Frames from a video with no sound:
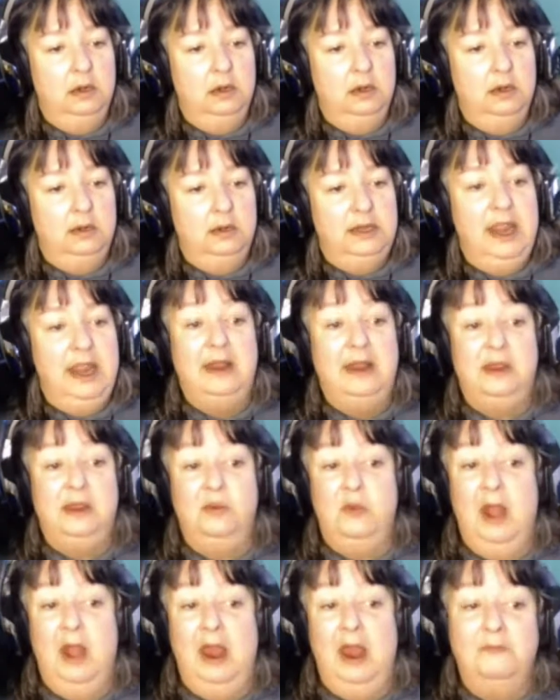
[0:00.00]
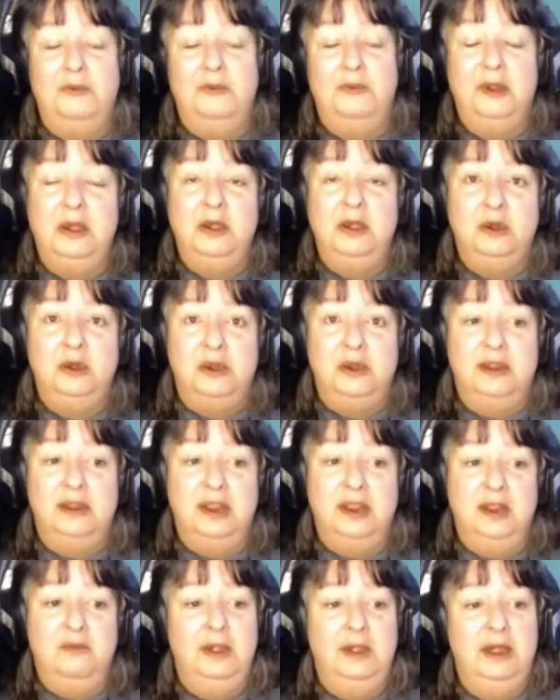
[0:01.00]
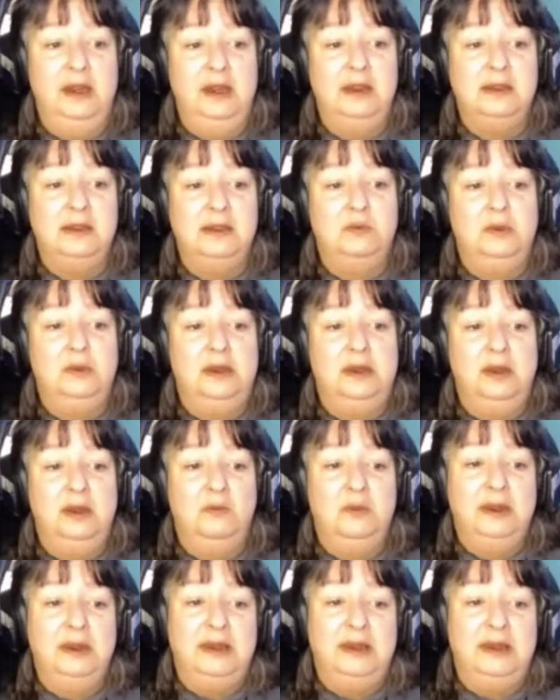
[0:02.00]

Yes, Ron, but the thing with it is with